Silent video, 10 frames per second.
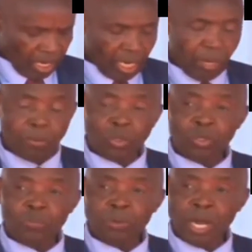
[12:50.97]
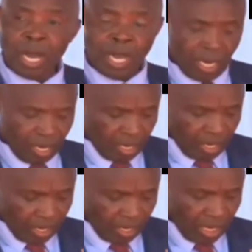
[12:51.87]
and able to spur
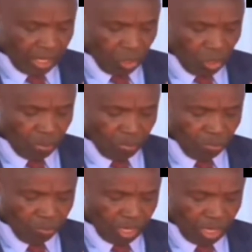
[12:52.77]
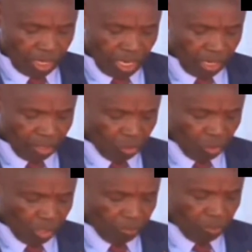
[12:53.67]
the economy of Kenya
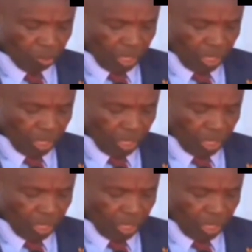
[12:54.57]
through the